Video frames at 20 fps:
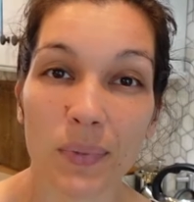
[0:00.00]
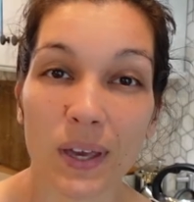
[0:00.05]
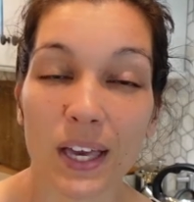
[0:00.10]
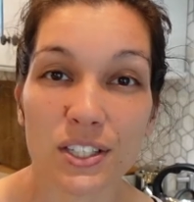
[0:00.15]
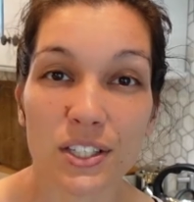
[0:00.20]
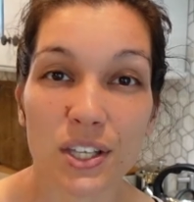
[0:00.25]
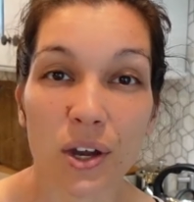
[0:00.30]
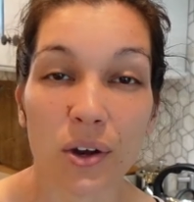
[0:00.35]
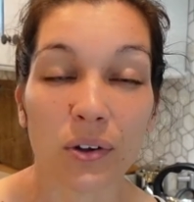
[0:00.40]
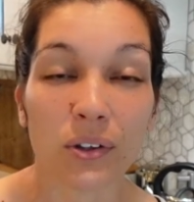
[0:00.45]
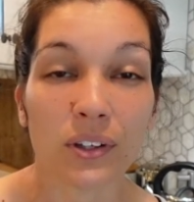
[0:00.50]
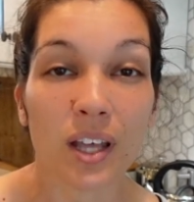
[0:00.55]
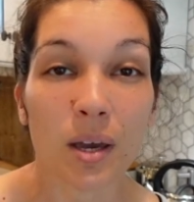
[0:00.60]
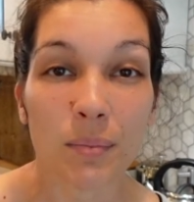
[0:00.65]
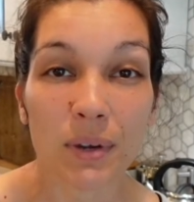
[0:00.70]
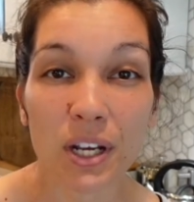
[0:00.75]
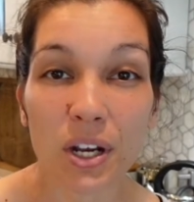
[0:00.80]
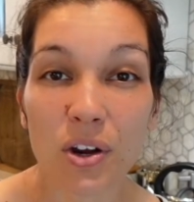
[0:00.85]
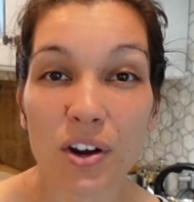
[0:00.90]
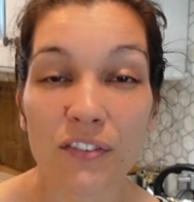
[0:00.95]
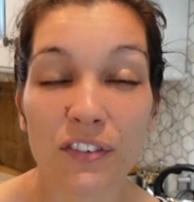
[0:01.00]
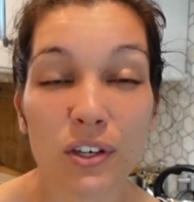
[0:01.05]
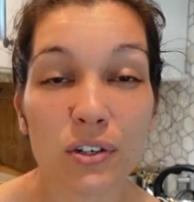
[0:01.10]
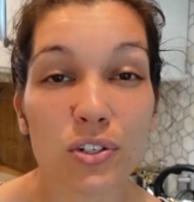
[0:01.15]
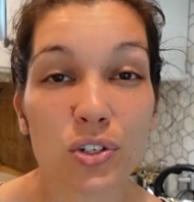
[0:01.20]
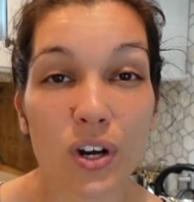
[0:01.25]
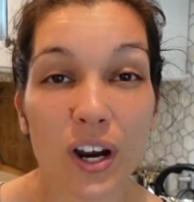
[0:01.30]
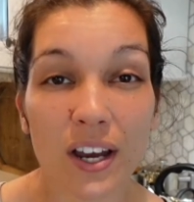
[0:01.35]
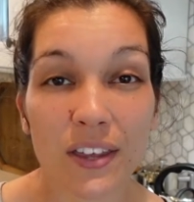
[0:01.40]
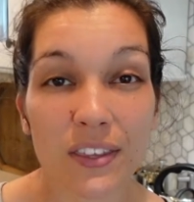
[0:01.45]
So let me know if you
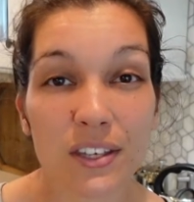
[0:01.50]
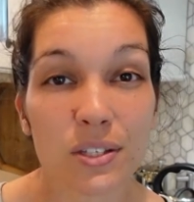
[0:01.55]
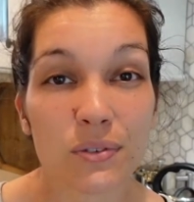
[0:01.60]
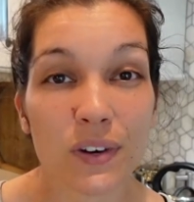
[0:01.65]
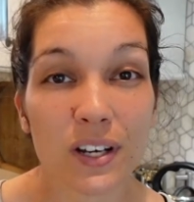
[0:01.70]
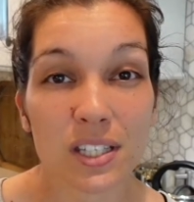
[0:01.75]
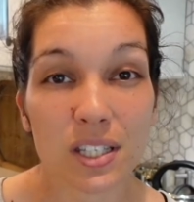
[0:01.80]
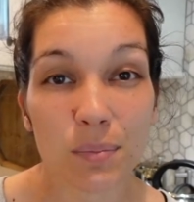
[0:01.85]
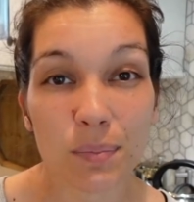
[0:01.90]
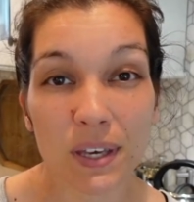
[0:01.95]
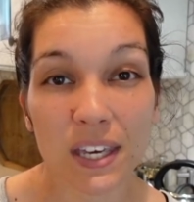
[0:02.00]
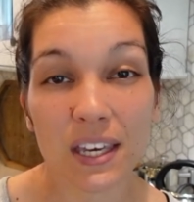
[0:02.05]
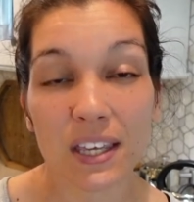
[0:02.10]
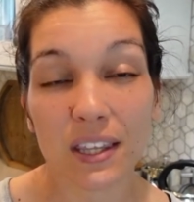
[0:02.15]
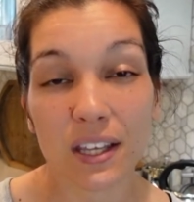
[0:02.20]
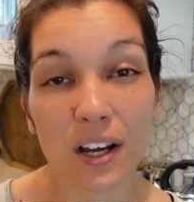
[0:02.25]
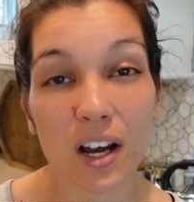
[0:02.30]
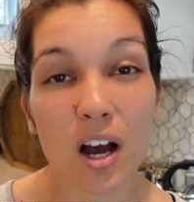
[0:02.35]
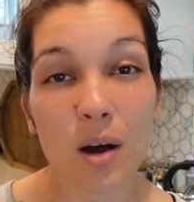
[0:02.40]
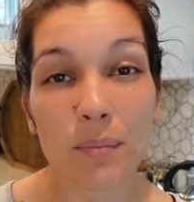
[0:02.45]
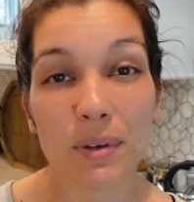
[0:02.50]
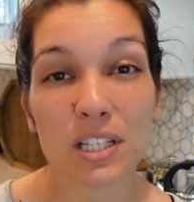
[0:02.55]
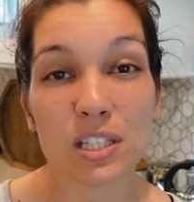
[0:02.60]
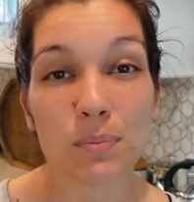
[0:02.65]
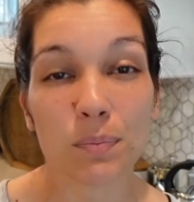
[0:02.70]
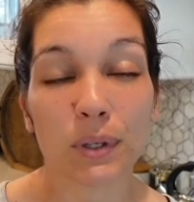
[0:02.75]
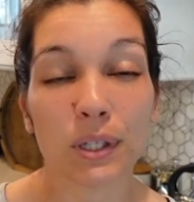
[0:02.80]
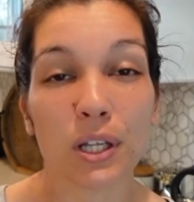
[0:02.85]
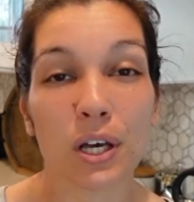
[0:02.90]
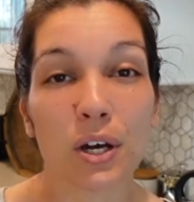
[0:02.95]
try this recipe in the comments
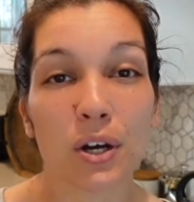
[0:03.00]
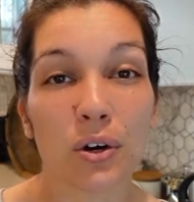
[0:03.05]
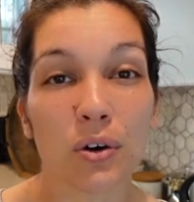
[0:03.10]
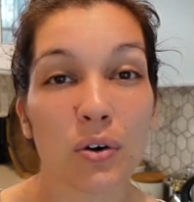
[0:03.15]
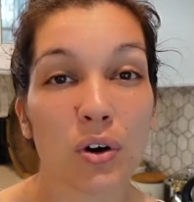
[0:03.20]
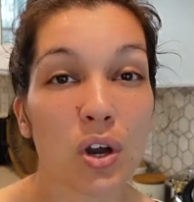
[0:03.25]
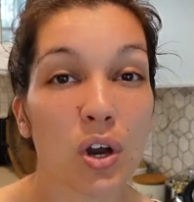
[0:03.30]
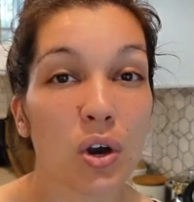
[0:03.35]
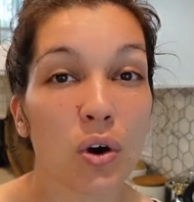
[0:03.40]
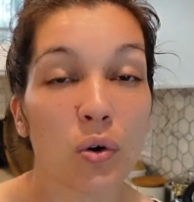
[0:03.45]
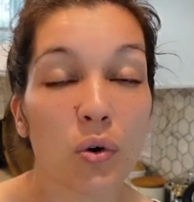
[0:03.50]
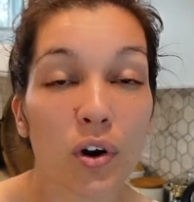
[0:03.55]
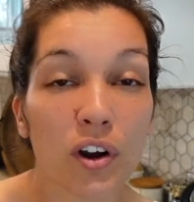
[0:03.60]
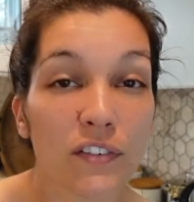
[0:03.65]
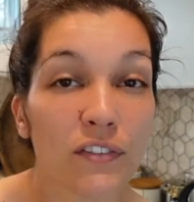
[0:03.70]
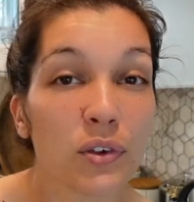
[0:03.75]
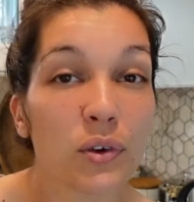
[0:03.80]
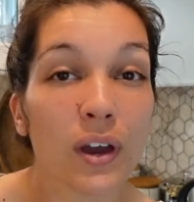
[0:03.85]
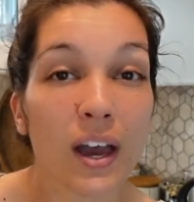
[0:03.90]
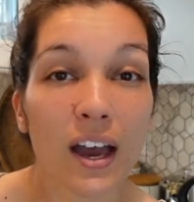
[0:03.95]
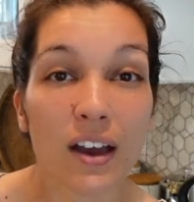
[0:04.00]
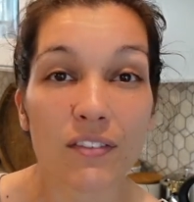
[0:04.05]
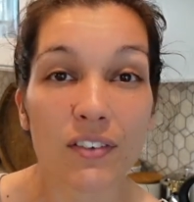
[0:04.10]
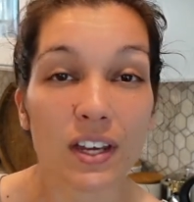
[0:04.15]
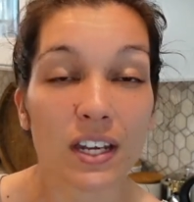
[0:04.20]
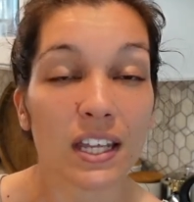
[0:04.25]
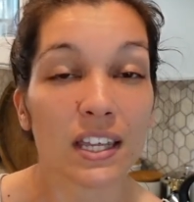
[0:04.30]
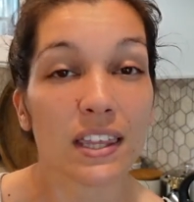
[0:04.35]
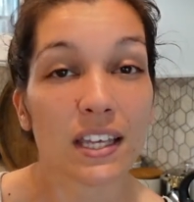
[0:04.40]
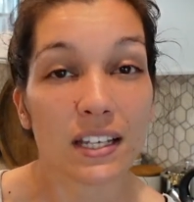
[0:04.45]
below, or if you have
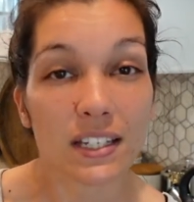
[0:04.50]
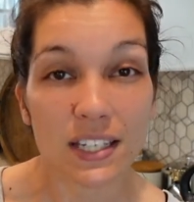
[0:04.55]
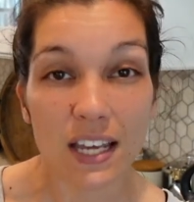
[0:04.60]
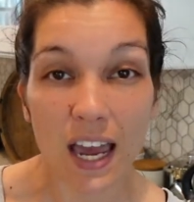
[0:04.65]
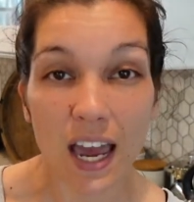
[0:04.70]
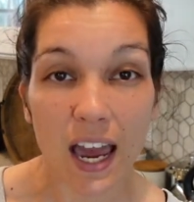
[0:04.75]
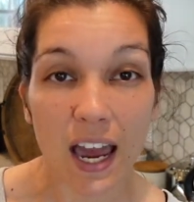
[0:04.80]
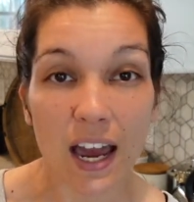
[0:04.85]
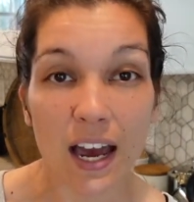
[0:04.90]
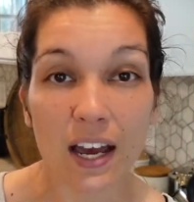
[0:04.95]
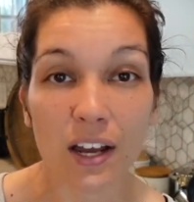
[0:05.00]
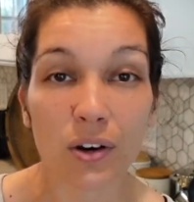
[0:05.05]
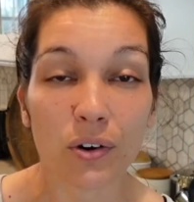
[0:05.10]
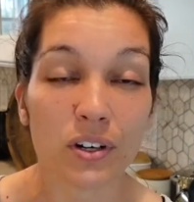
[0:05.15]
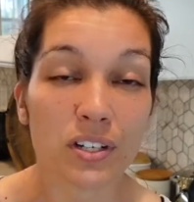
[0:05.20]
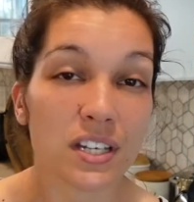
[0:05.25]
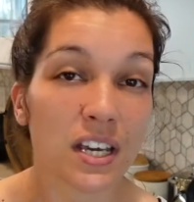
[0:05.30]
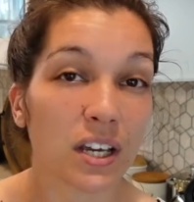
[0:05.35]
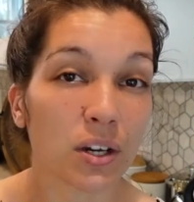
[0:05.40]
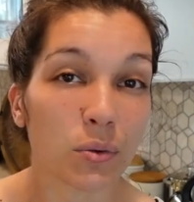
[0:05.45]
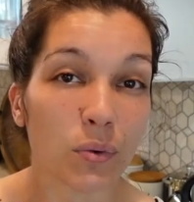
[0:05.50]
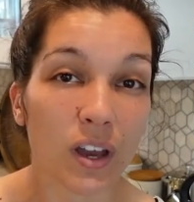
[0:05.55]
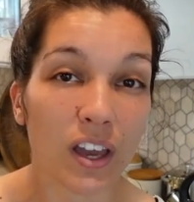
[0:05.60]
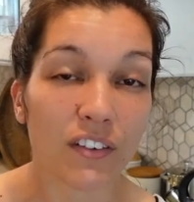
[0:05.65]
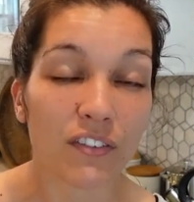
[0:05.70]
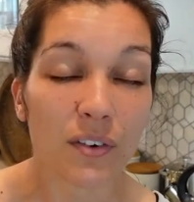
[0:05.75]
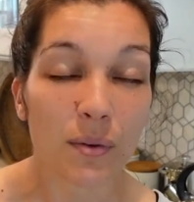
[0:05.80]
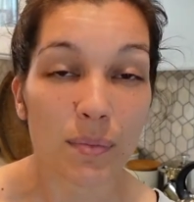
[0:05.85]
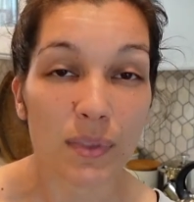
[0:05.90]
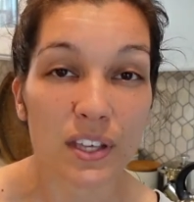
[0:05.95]
anything to add or take away
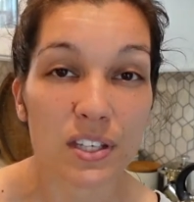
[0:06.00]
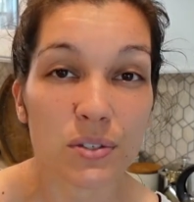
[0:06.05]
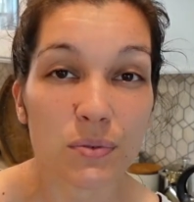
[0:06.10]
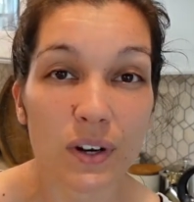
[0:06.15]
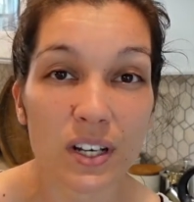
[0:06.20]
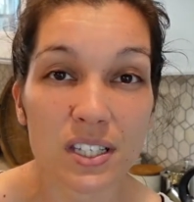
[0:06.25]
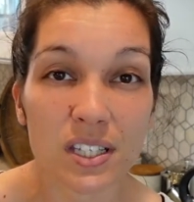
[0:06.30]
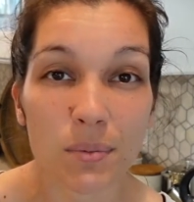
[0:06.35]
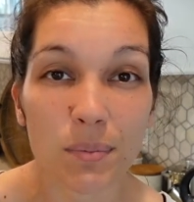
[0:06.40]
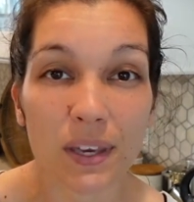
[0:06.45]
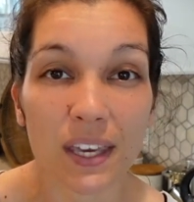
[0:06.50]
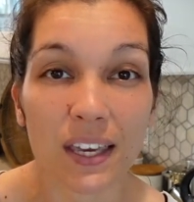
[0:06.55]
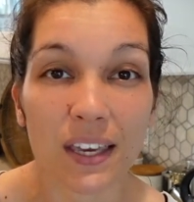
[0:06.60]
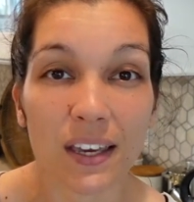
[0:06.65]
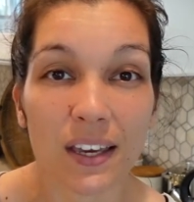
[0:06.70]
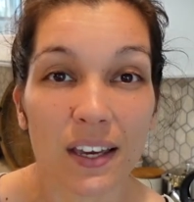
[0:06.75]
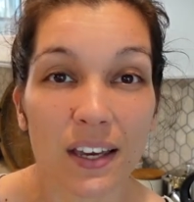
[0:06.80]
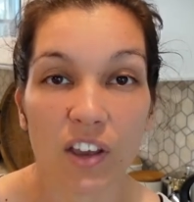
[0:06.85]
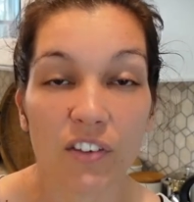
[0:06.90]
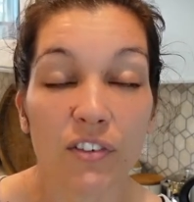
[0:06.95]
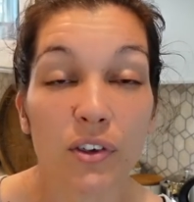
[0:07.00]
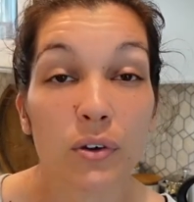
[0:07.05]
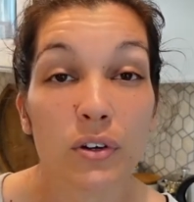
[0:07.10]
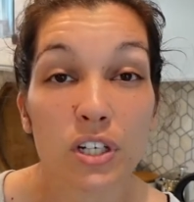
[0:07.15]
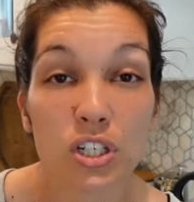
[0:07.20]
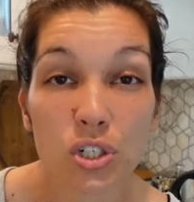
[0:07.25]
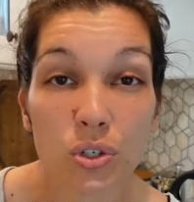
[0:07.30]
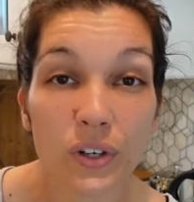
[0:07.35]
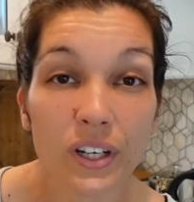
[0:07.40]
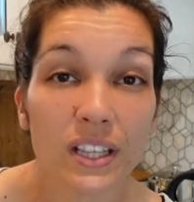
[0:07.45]
from this recipe. If you
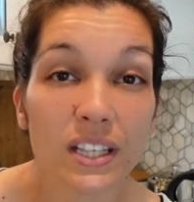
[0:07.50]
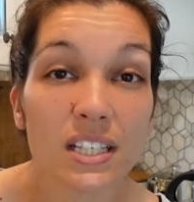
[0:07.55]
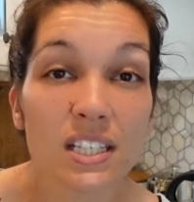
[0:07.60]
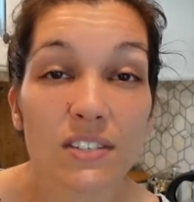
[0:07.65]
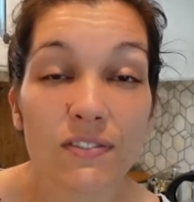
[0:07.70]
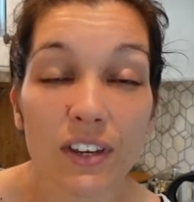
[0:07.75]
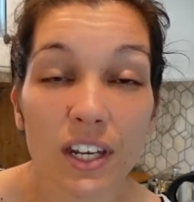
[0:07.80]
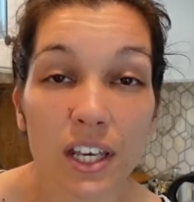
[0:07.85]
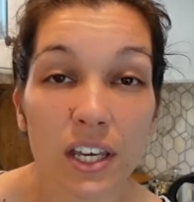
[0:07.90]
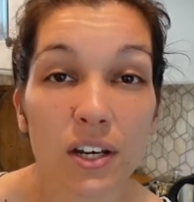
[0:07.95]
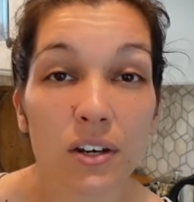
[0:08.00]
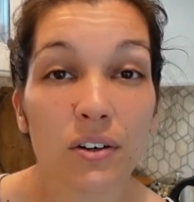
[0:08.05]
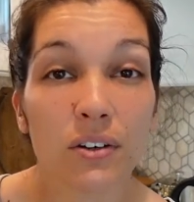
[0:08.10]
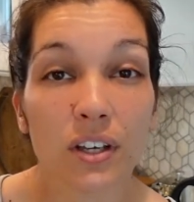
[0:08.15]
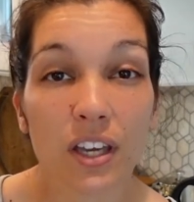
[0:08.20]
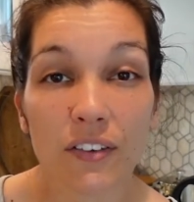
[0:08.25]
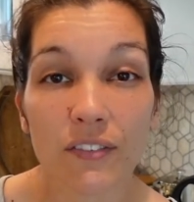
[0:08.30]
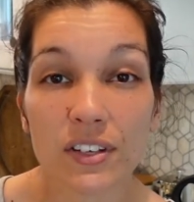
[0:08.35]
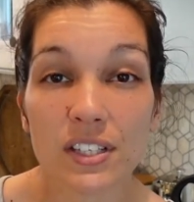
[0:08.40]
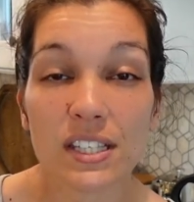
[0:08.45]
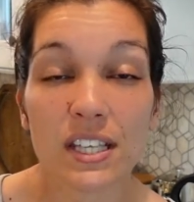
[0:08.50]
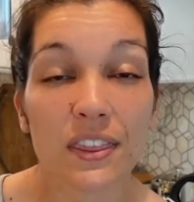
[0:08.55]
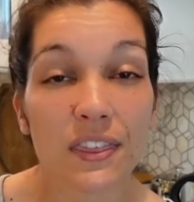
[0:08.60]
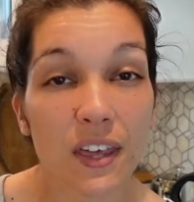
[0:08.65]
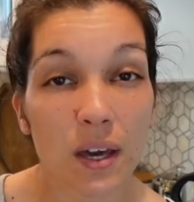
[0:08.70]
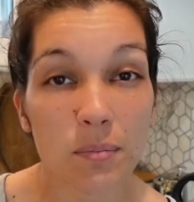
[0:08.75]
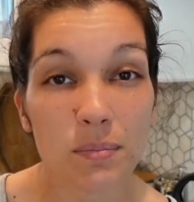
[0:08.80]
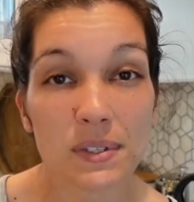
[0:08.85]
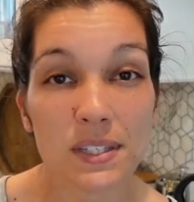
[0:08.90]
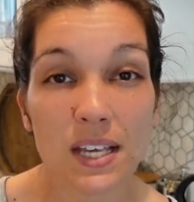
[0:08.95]
enjoyed this video, give us a
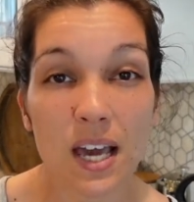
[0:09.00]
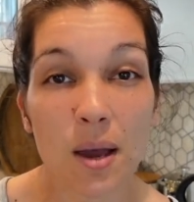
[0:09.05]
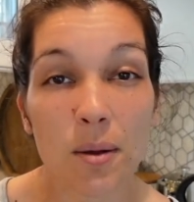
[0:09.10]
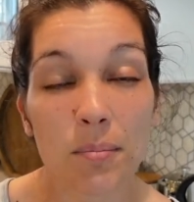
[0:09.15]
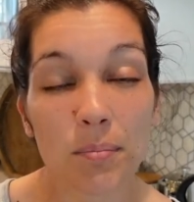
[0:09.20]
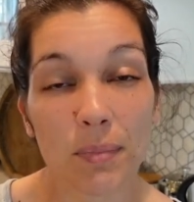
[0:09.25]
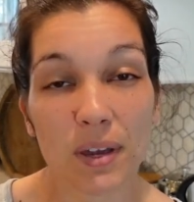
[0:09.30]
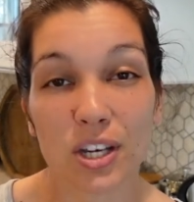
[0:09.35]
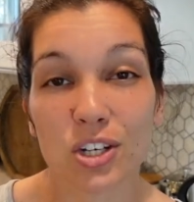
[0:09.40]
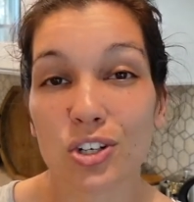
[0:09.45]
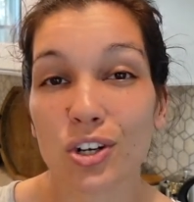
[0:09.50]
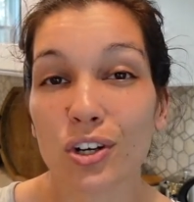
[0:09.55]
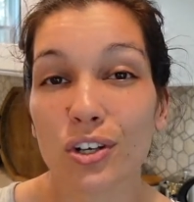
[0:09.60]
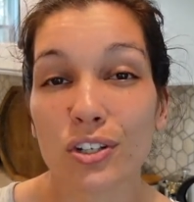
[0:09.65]
thumbs up, make sure you